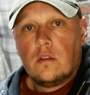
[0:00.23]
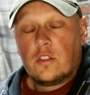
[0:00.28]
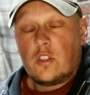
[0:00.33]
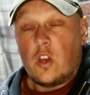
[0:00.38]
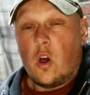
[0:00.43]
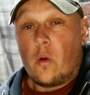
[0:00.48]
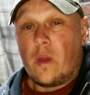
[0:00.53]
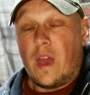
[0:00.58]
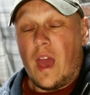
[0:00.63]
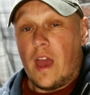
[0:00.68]
So,
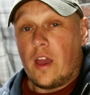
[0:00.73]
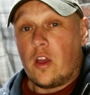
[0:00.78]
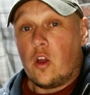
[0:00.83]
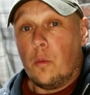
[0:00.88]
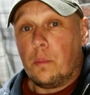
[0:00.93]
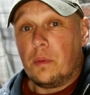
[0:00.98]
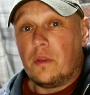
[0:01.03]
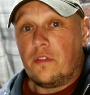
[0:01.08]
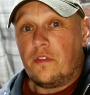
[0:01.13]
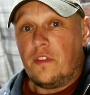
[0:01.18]
okay, a
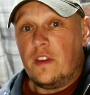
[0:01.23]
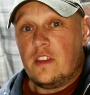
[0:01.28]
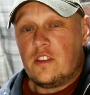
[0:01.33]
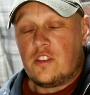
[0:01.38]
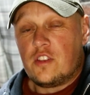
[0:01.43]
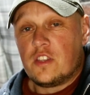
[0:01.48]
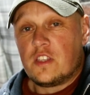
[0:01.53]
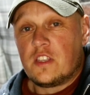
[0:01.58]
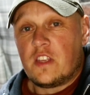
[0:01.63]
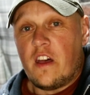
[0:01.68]
couple of
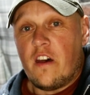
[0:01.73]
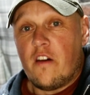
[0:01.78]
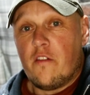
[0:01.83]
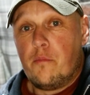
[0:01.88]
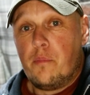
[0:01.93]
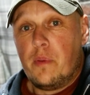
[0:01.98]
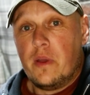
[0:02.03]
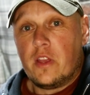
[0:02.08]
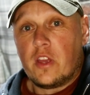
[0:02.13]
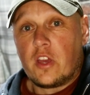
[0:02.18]
features that
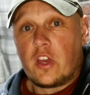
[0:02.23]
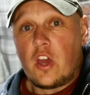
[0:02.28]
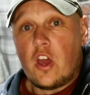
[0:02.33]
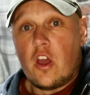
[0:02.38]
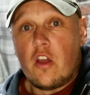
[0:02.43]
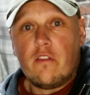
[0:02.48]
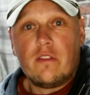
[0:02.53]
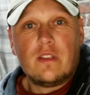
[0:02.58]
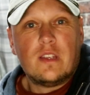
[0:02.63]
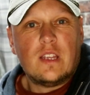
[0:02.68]
have been
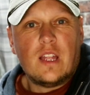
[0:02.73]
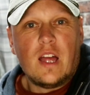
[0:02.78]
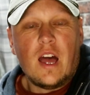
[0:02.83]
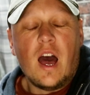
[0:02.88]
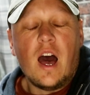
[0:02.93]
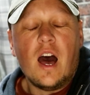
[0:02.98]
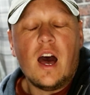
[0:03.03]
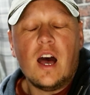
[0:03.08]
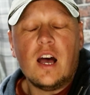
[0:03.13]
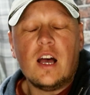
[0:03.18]
occurring in the
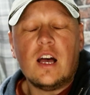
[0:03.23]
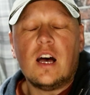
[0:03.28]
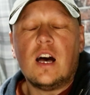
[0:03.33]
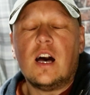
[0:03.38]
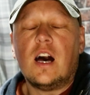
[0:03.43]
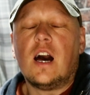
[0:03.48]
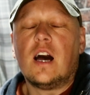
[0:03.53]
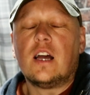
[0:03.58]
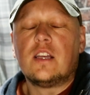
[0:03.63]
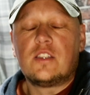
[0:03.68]

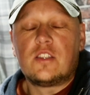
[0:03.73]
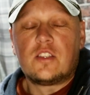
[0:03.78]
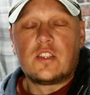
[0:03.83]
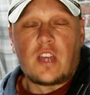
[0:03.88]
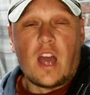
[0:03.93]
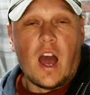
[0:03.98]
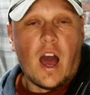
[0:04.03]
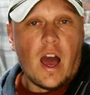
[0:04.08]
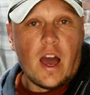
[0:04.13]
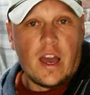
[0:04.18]
high
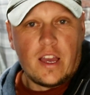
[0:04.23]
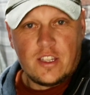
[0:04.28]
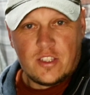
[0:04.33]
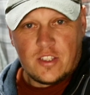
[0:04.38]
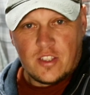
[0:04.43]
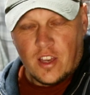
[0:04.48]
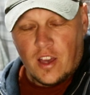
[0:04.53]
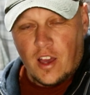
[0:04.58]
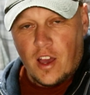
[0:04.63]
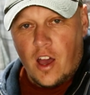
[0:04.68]

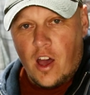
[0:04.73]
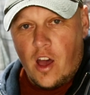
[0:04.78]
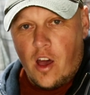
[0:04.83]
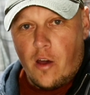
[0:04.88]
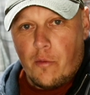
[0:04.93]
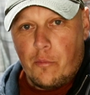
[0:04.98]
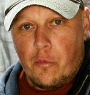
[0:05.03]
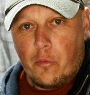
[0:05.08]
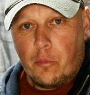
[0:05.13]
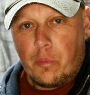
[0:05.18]
skies
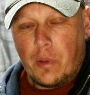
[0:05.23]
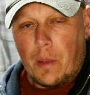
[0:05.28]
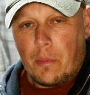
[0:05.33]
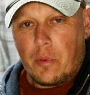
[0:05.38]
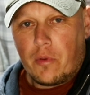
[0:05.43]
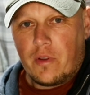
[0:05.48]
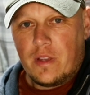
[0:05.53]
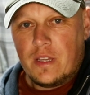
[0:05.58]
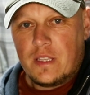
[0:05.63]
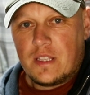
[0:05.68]
above
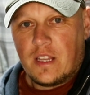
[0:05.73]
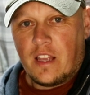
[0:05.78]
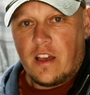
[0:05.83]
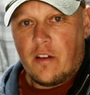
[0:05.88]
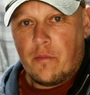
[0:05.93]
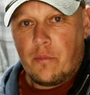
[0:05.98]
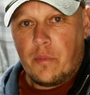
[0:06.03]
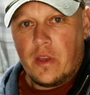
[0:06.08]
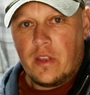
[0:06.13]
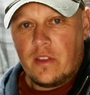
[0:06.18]
Blackpool recently
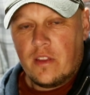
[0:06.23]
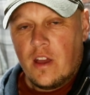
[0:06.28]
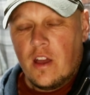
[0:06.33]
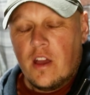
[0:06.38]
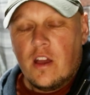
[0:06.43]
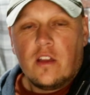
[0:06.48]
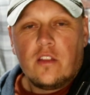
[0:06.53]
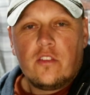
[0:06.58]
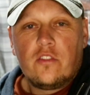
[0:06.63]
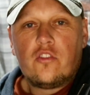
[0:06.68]
I've been
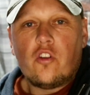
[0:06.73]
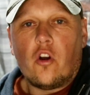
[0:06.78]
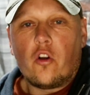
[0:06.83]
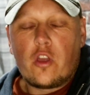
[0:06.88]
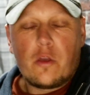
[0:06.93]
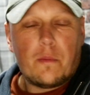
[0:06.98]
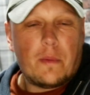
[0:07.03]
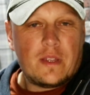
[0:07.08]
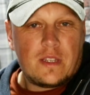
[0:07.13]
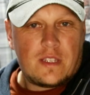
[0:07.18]

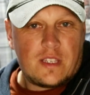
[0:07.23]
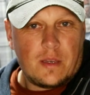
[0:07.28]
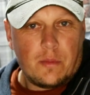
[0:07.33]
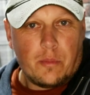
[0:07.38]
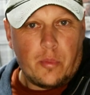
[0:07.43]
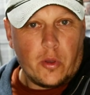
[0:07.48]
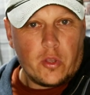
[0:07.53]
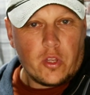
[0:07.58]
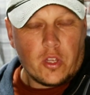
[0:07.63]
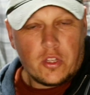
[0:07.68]

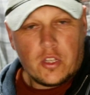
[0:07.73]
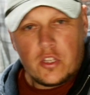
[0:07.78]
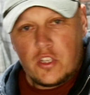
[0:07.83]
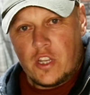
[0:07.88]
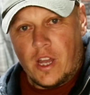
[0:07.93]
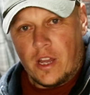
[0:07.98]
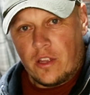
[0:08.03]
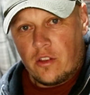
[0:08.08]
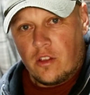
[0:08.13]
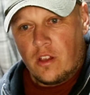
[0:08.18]
documenting, putting on the
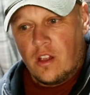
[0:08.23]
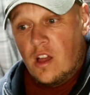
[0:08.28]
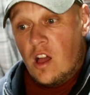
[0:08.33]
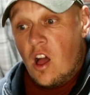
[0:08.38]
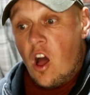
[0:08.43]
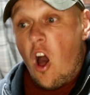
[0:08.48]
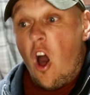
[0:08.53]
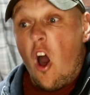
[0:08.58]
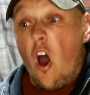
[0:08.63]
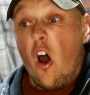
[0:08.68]
channel,
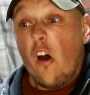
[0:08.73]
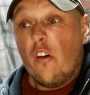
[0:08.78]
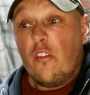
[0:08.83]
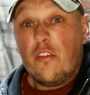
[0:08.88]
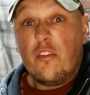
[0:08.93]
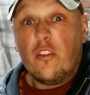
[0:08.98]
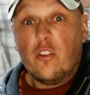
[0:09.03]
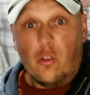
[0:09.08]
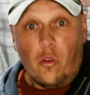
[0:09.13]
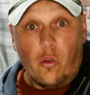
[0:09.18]
are
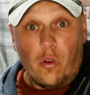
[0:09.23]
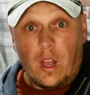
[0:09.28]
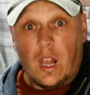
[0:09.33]
funnel